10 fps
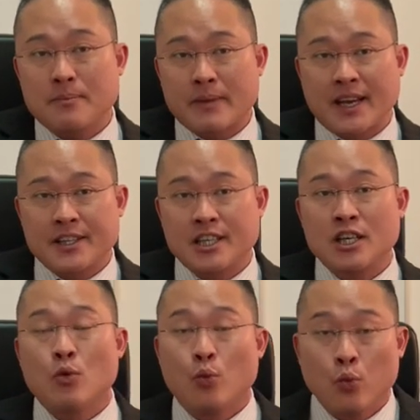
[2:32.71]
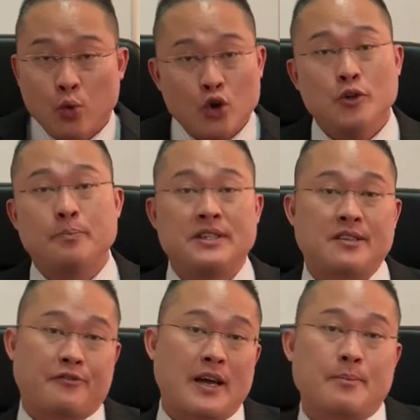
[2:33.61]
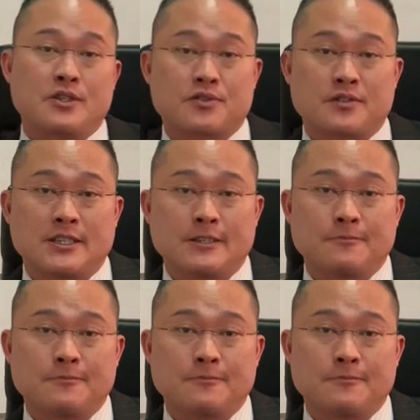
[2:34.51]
manner would be defamatory.